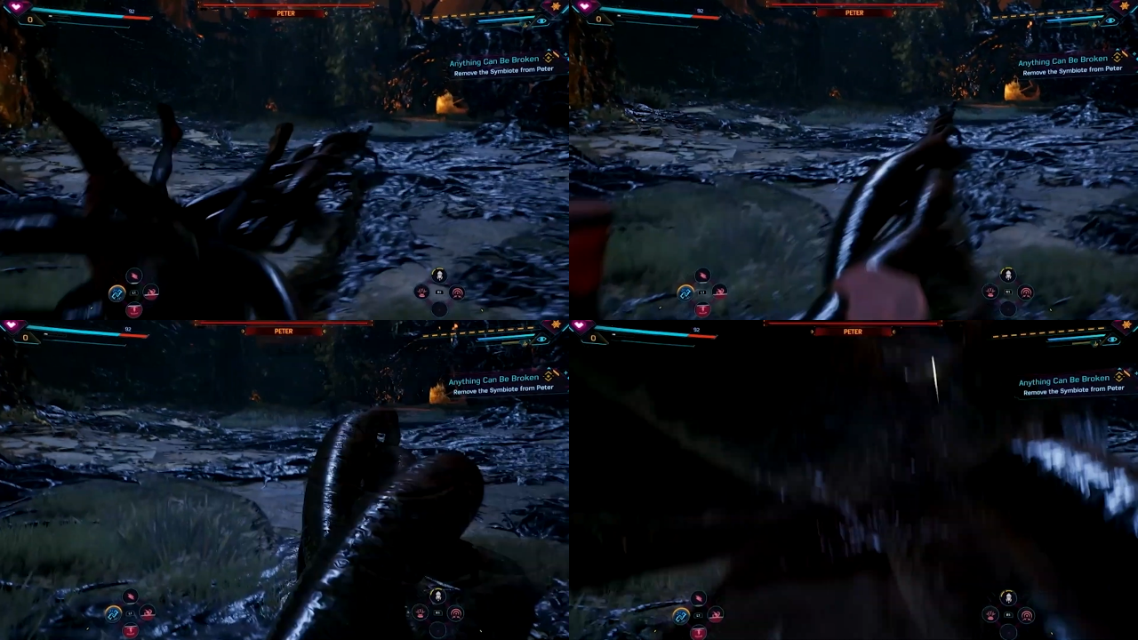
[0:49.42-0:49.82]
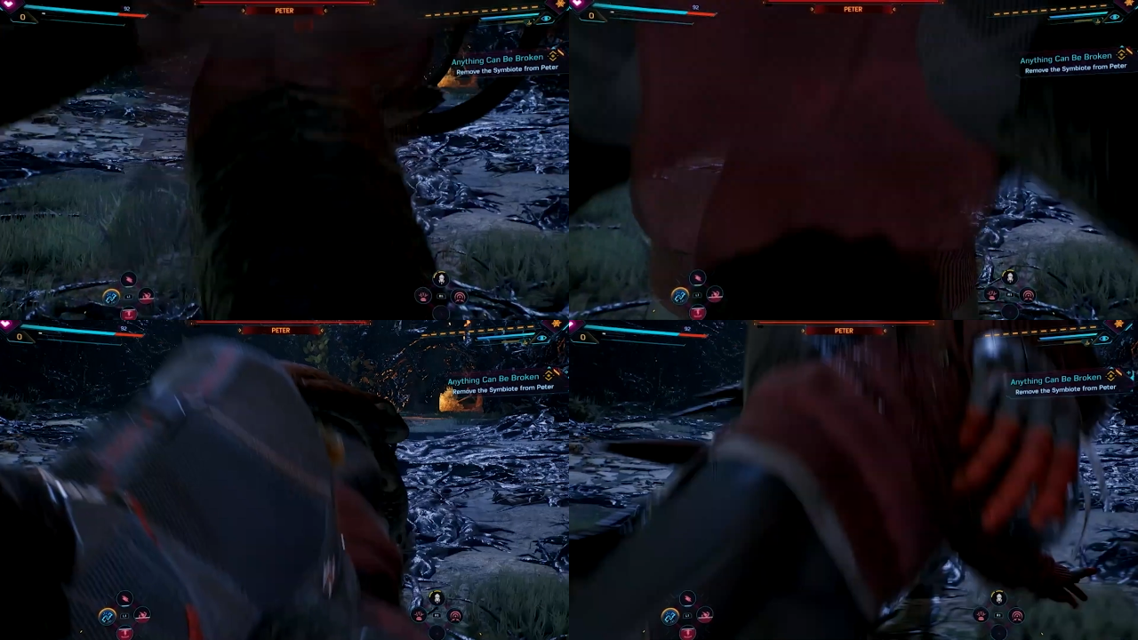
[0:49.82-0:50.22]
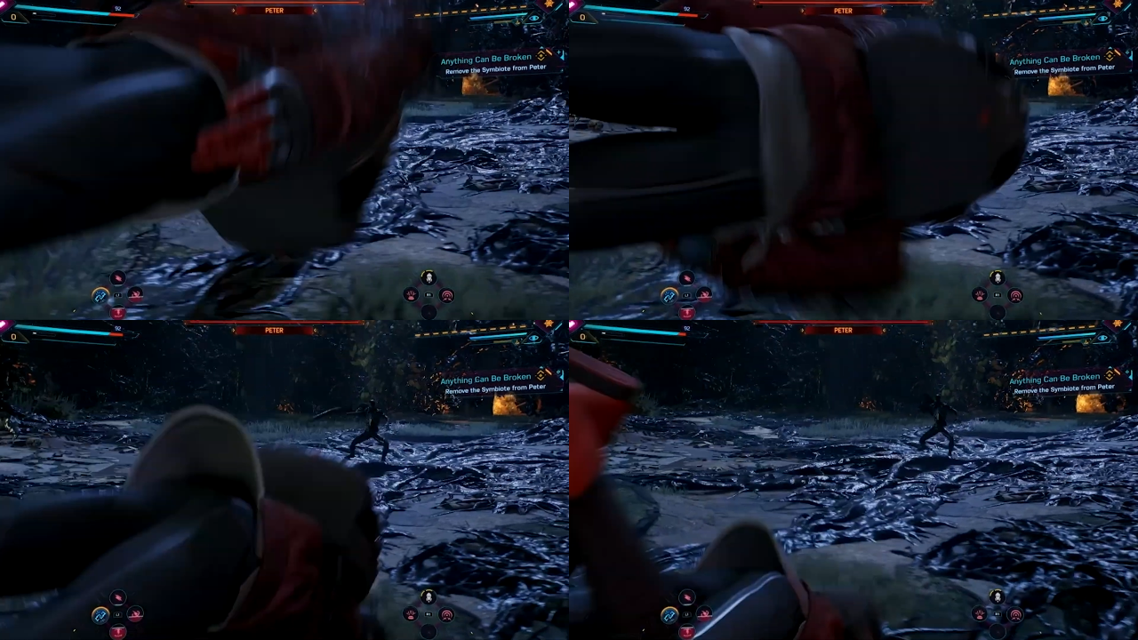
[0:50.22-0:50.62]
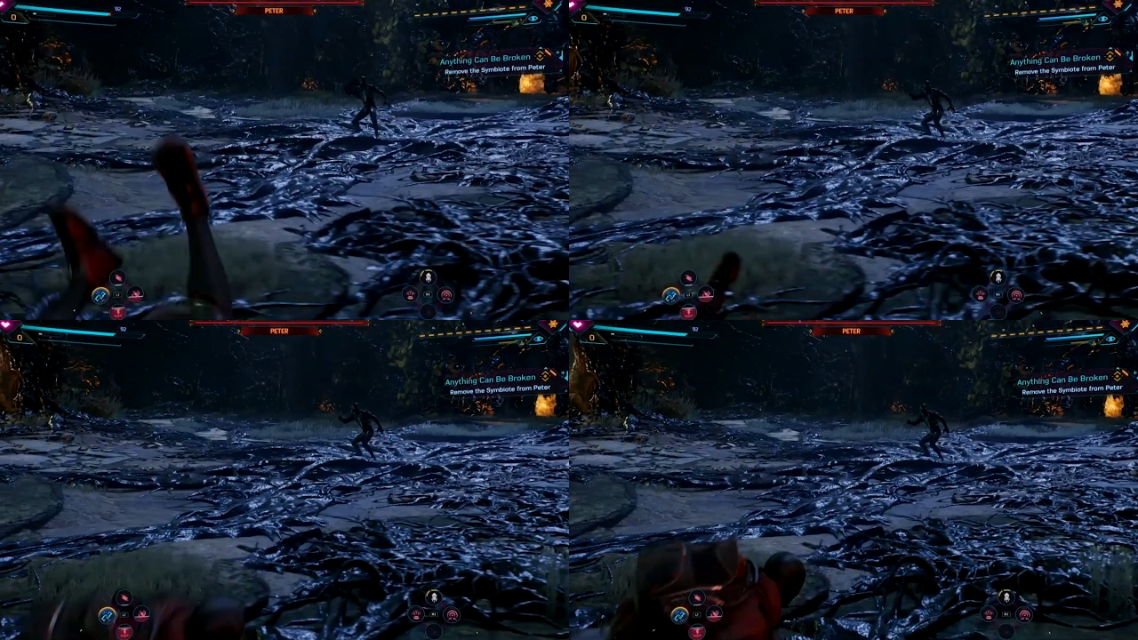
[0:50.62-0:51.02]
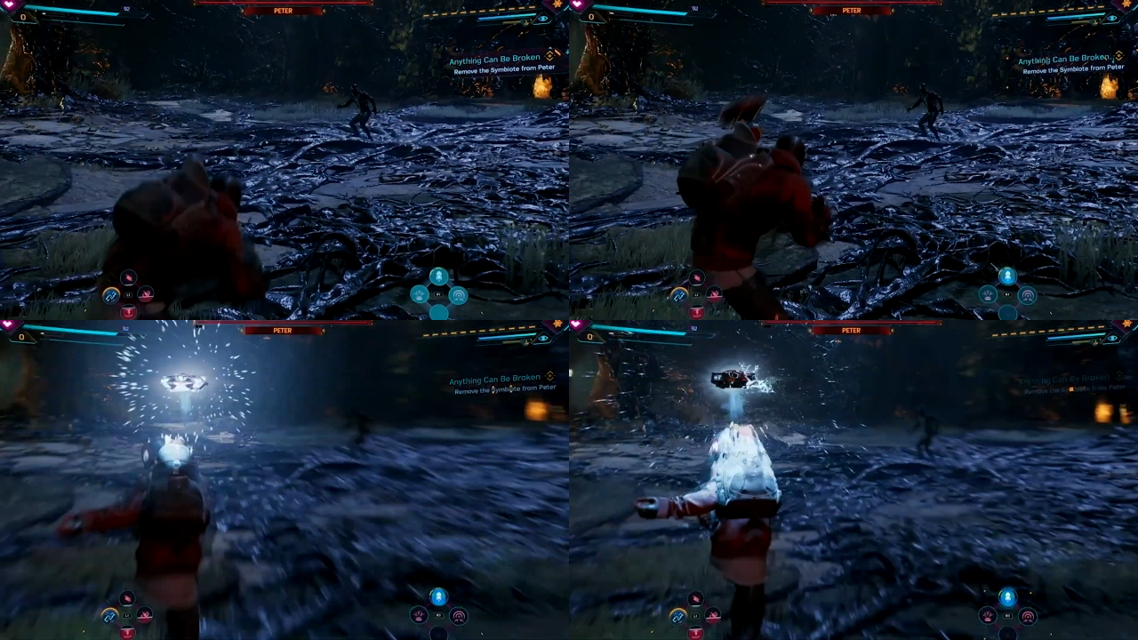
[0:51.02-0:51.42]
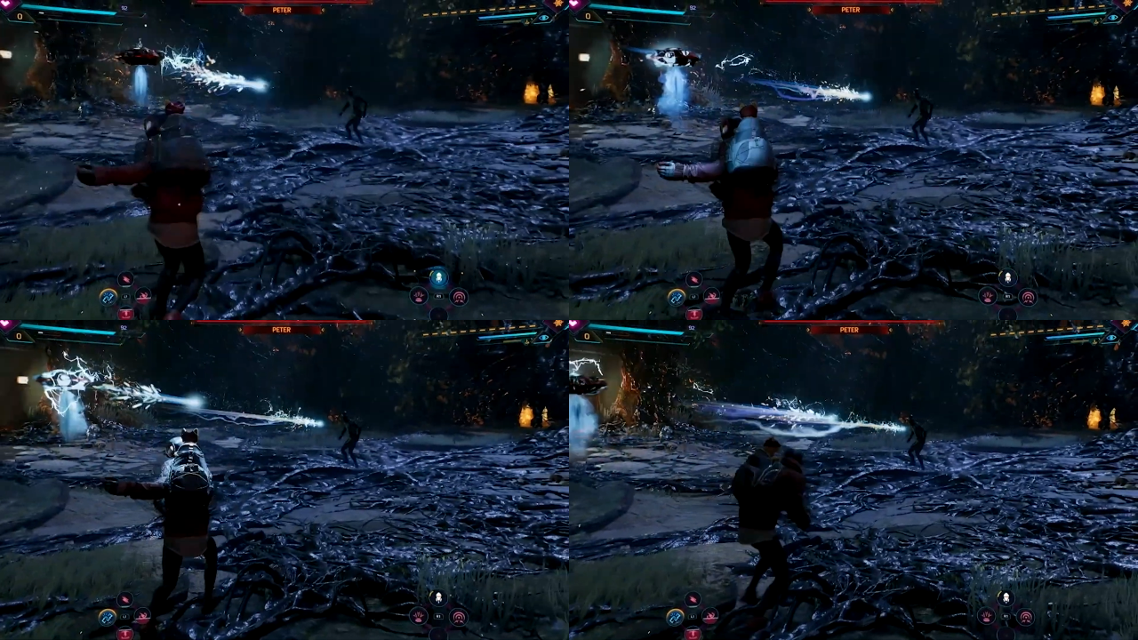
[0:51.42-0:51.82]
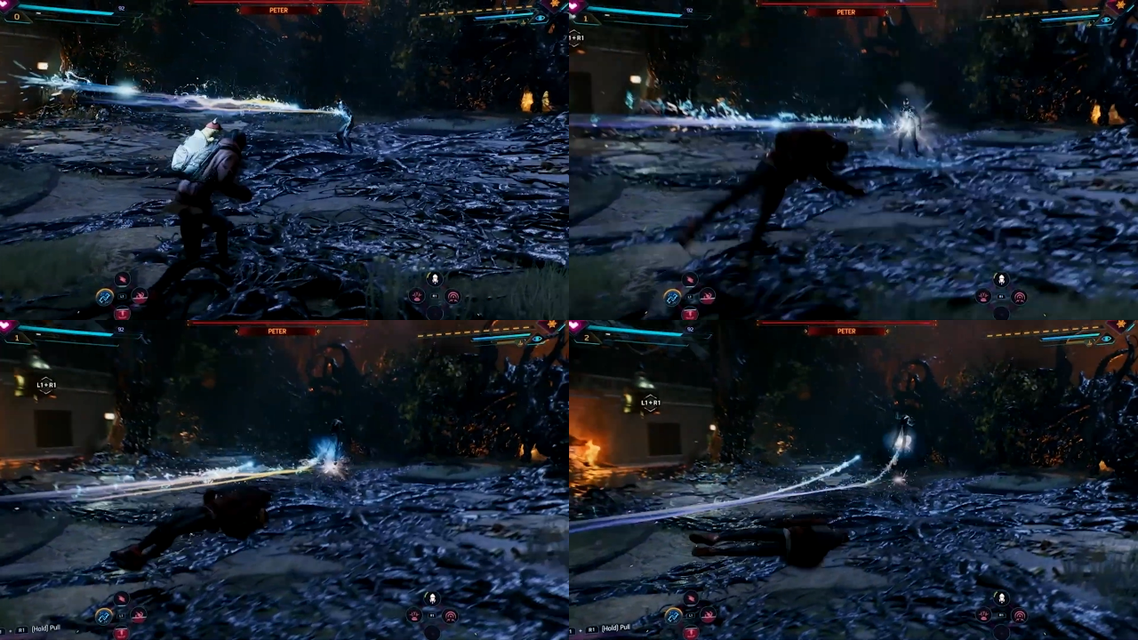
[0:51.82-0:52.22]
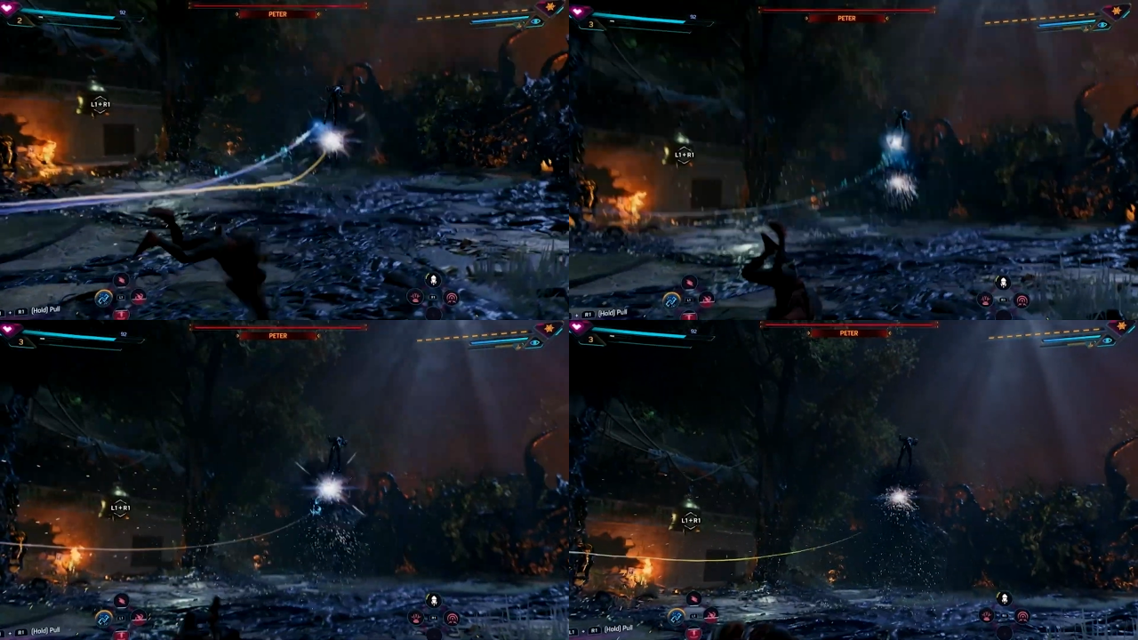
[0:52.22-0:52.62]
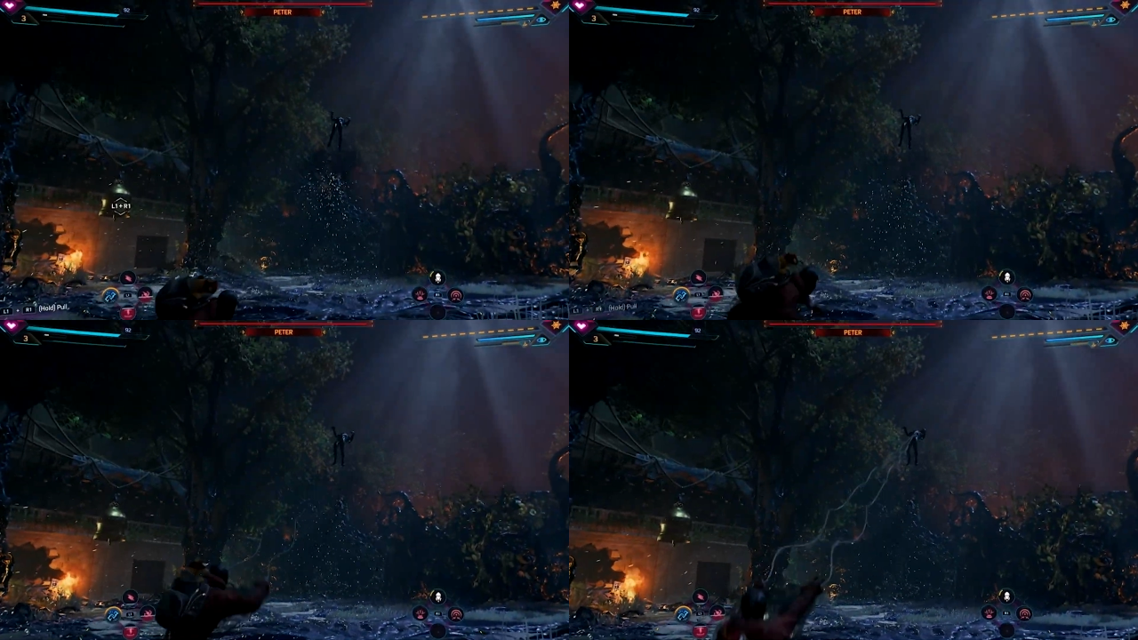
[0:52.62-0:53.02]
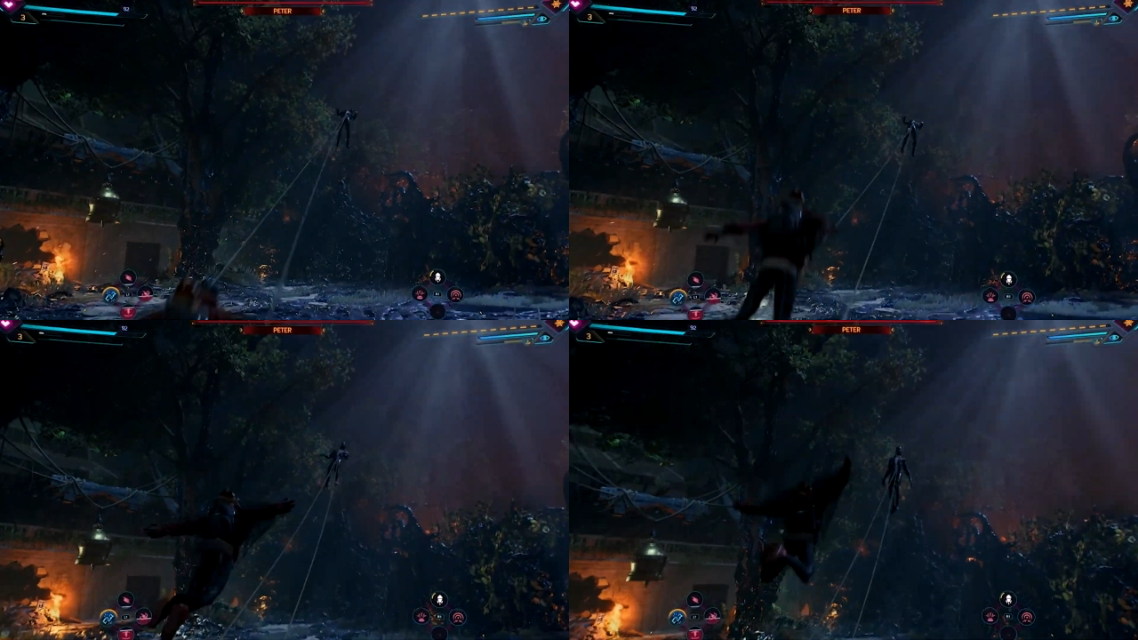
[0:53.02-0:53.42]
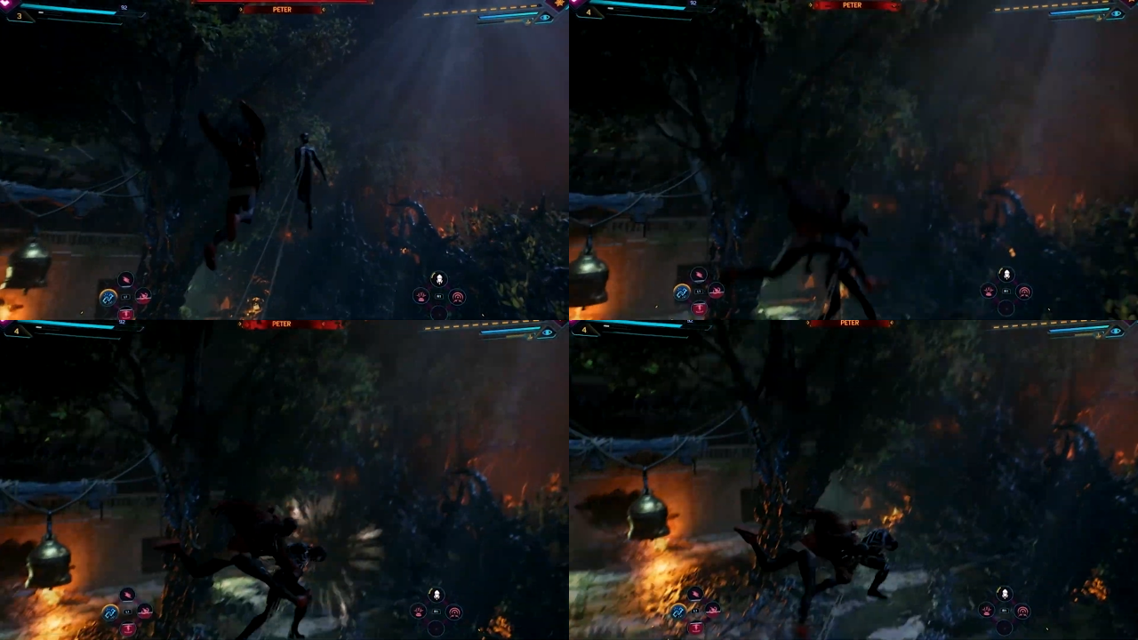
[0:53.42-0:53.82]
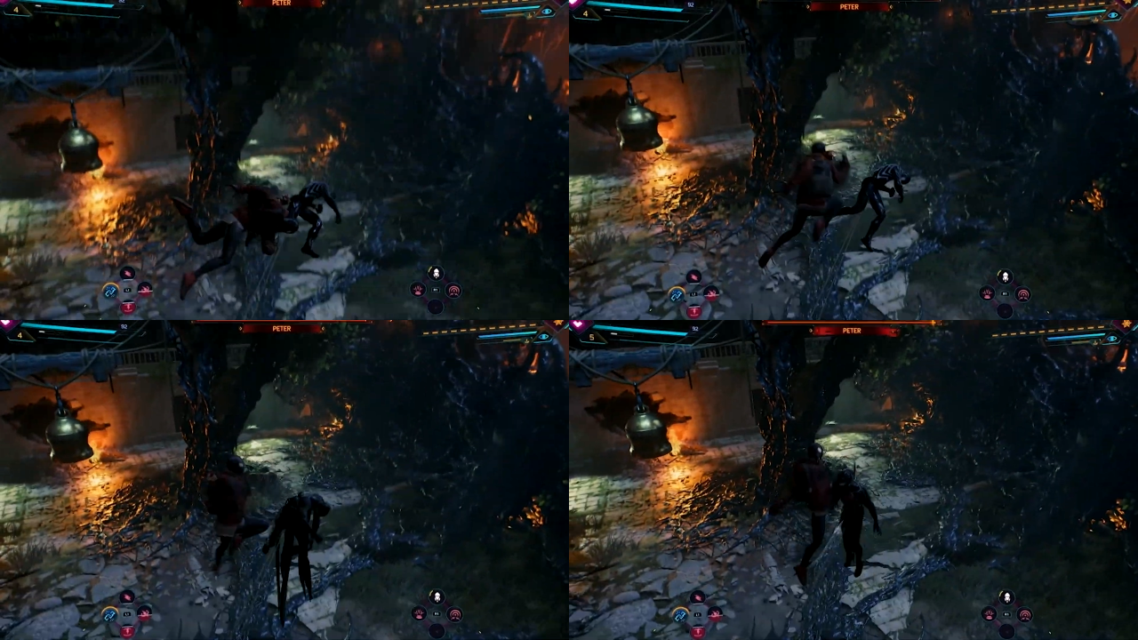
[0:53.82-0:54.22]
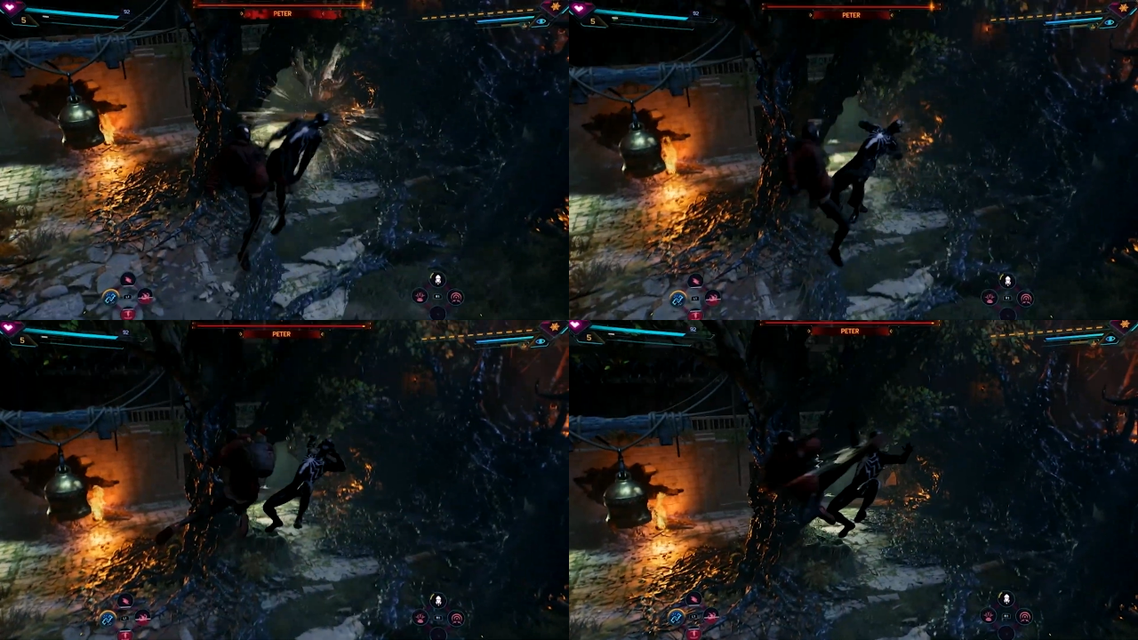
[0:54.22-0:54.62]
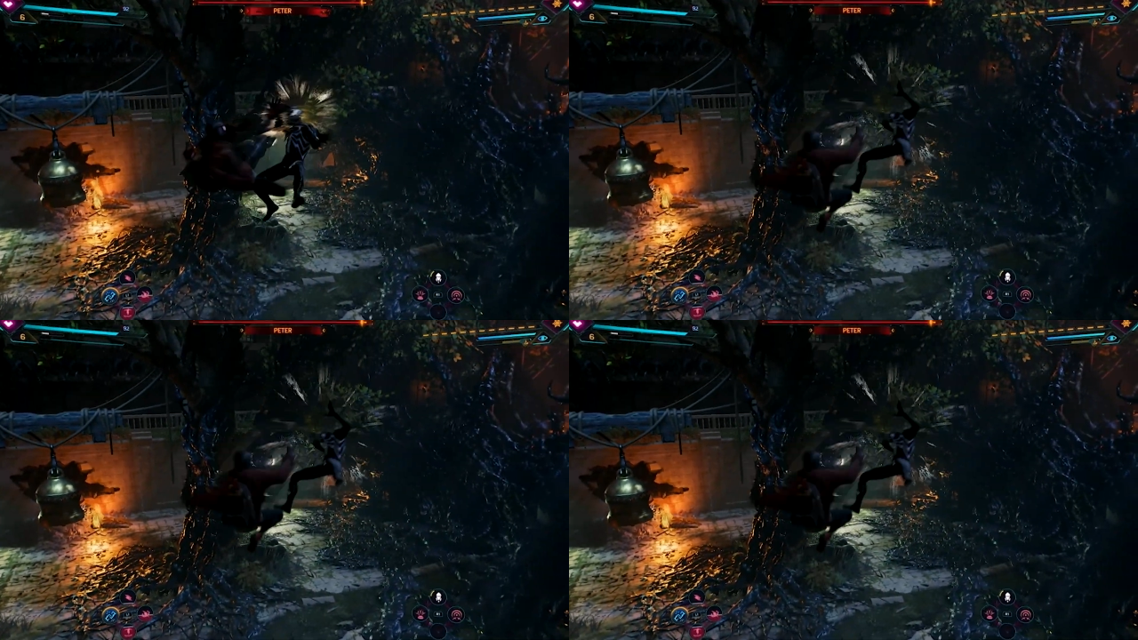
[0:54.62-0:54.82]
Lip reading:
(no speaker visible)